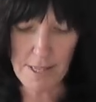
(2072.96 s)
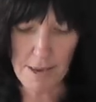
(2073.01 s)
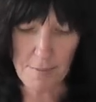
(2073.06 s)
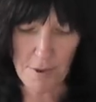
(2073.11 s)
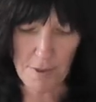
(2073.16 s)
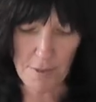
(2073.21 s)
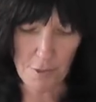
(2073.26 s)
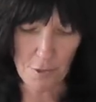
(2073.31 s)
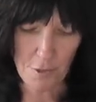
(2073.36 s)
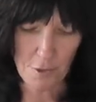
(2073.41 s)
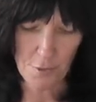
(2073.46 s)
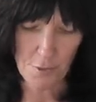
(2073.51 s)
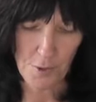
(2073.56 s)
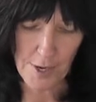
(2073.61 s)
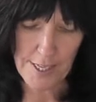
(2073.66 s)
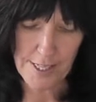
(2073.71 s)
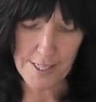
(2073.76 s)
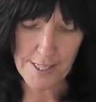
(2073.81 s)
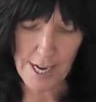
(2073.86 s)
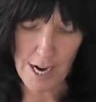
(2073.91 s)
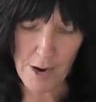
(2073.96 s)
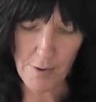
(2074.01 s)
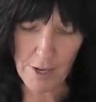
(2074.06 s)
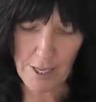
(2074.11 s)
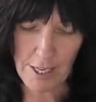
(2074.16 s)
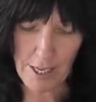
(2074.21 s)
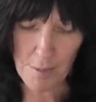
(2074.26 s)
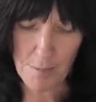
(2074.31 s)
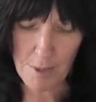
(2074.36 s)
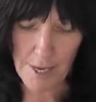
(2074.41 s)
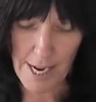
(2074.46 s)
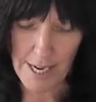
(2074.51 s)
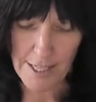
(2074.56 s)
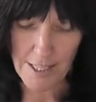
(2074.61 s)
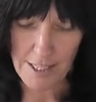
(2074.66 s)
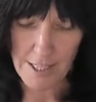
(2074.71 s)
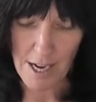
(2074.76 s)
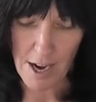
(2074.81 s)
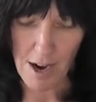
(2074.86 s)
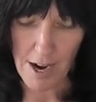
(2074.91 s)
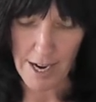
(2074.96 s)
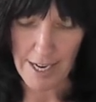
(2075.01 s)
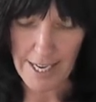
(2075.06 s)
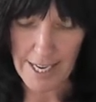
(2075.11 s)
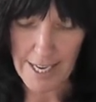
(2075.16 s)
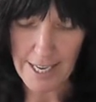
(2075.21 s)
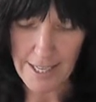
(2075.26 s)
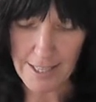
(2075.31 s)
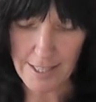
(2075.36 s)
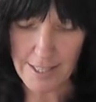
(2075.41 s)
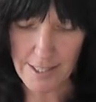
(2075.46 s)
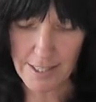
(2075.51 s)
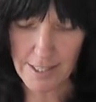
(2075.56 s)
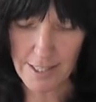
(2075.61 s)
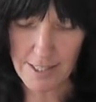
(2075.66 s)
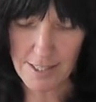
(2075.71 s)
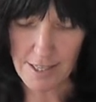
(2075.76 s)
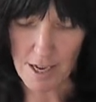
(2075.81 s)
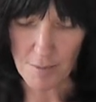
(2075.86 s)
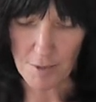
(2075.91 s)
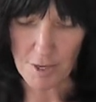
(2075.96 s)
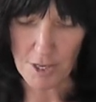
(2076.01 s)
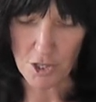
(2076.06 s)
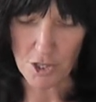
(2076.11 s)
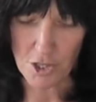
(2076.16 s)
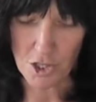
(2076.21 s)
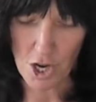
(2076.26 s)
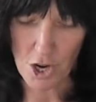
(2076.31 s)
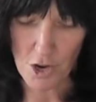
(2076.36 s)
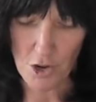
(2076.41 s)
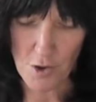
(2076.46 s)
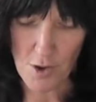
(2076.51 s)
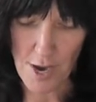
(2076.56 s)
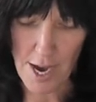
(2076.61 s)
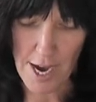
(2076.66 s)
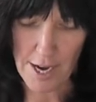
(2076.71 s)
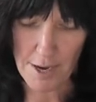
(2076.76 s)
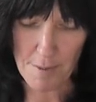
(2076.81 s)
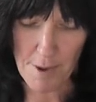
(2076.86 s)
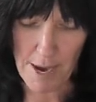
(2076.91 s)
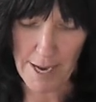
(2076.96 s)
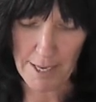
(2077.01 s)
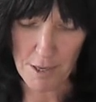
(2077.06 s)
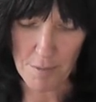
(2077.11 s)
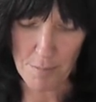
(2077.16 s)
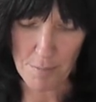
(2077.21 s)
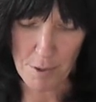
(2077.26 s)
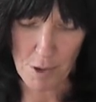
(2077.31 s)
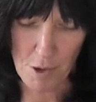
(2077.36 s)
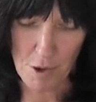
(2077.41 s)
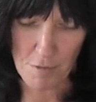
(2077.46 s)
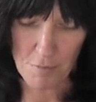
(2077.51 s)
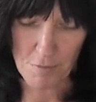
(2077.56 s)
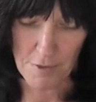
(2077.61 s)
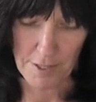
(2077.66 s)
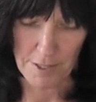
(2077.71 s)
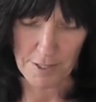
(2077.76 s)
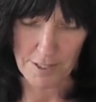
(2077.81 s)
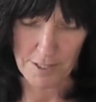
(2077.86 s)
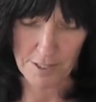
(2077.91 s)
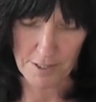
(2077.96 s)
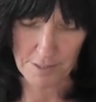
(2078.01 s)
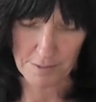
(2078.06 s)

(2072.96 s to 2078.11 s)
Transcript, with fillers: some of the threads are a little bit untidy. So I'm going to show you how to make it perfect.